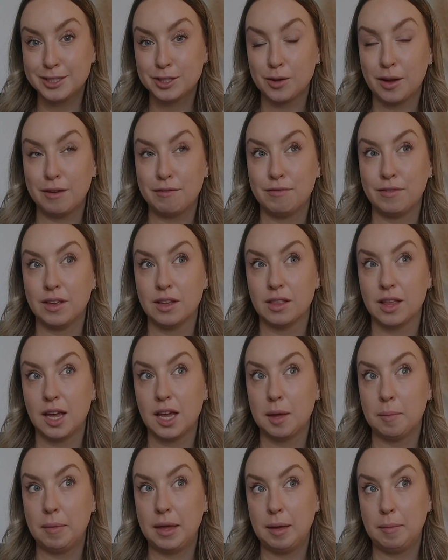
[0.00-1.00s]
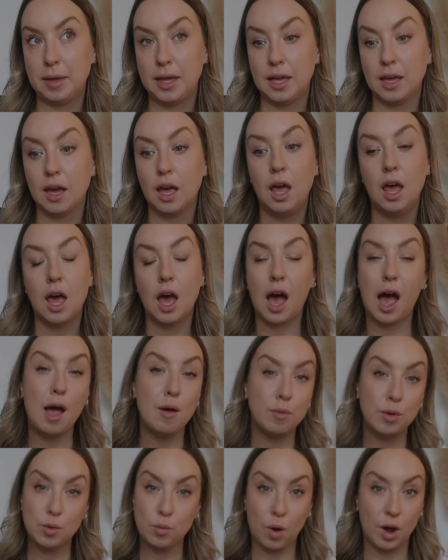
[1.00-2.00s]
So I feel like maybe
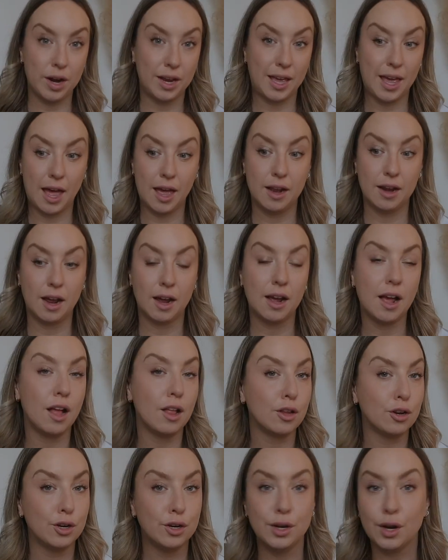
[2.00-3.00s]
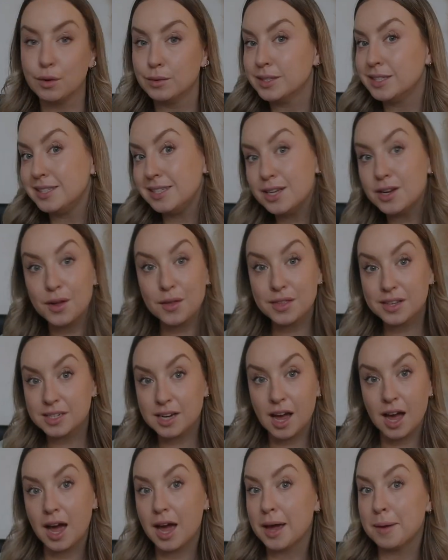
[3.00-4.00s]
I would want to get a color you don't see all the
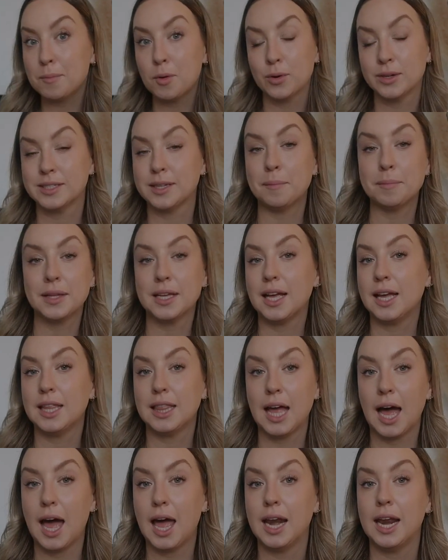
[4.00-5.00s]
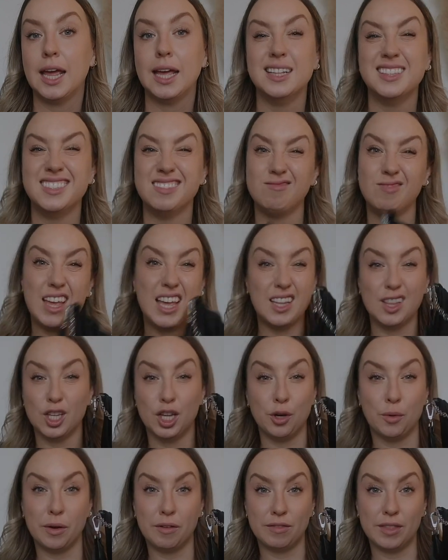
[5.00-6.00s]
time or something like that in
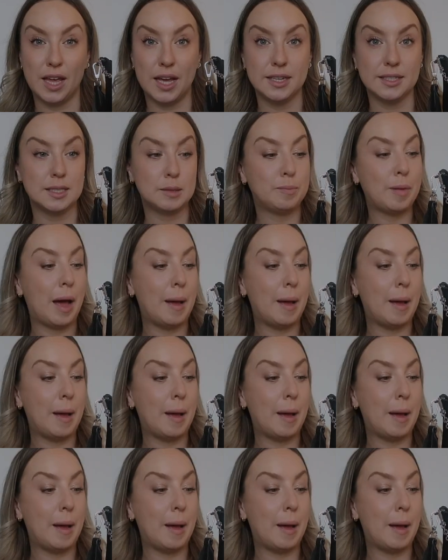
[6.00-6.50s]
lieu of this.